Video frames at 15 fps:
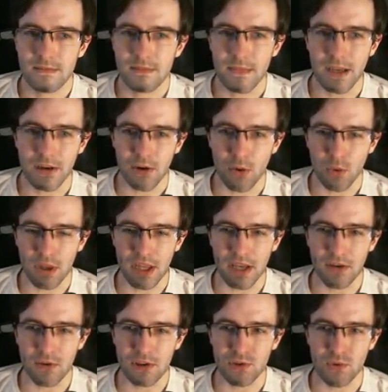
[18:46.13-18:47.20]
I don't know what that
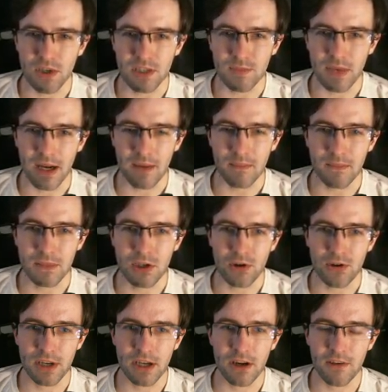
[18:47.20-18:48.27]
noise was, but I'm
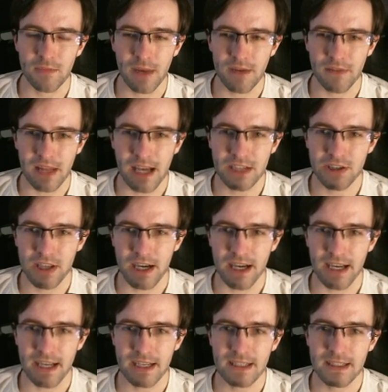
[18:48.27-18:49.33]
turning off my
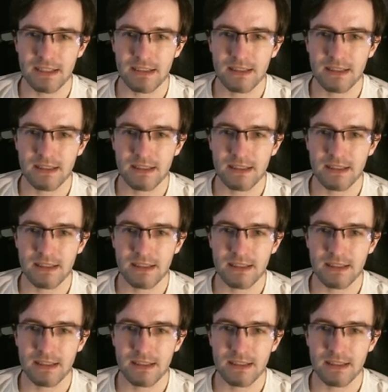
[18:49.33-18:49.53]
flashlight.